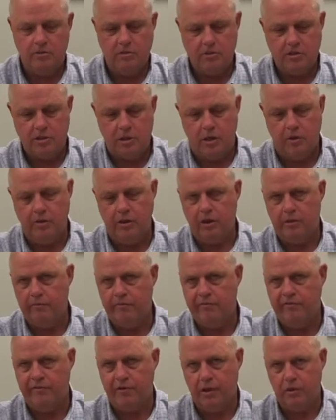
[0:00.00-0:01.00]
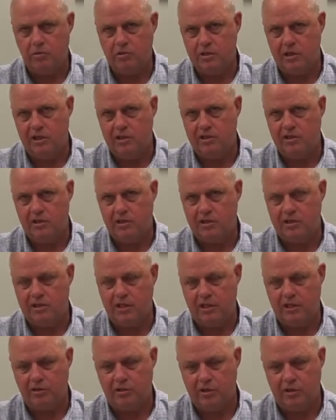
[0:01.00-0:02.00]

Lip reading: Sodium floats into the cell.